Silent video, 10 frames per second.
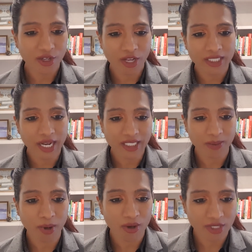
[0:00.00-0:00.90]
to conduct a
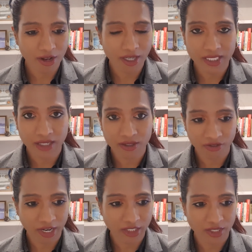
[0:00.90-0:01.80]
post-lockdown
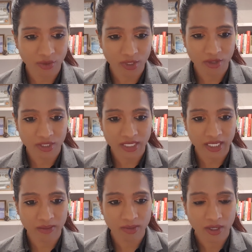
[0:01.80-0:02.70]
reflection with your
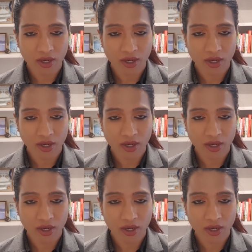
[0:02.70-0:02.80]
team.